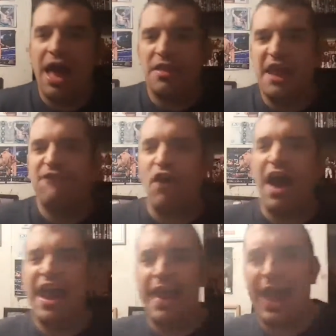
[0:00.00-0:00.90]
this
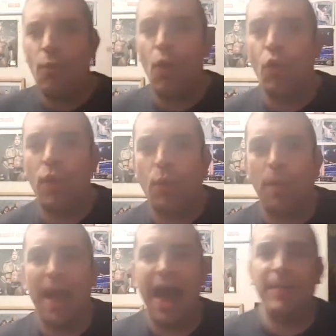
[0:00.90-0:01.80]
Friday, it will
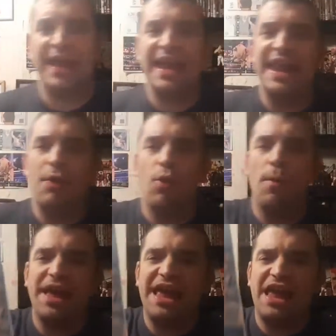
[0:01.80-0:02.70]
be happening. It will
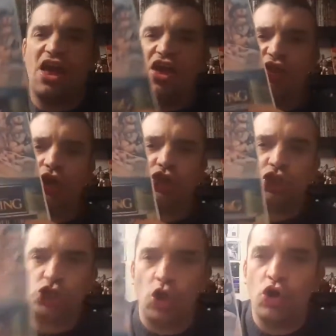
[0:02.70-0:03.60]
be the
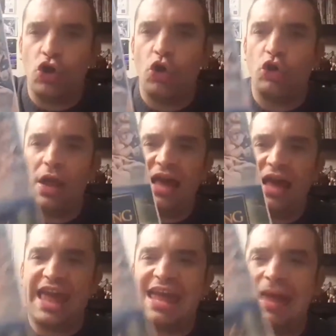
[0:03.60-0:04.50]
Jungle
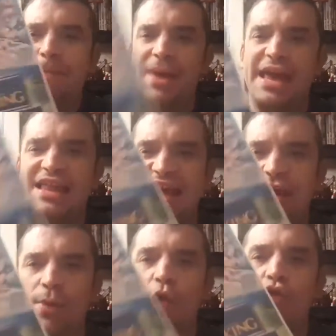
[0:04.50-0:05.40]
King,
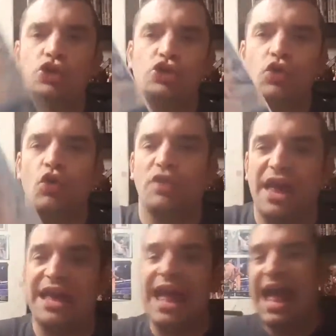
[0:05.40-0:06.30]
PTW, the Jungle
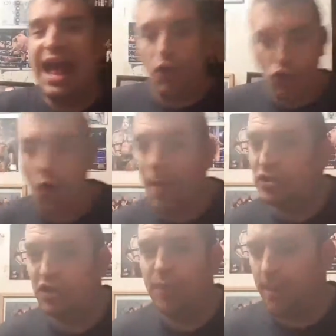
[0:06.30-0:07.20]
King. No
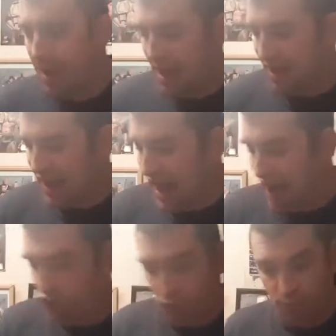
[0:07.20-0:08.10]
matches have been made
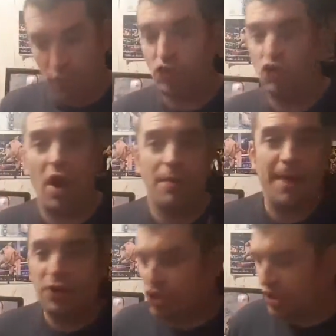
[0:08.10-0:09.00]
yet, but just thought I'd
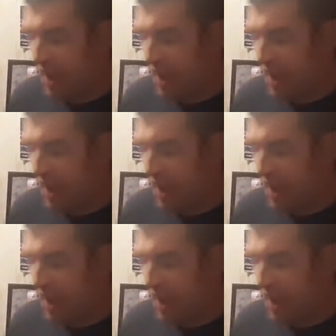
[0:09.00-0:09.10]
mention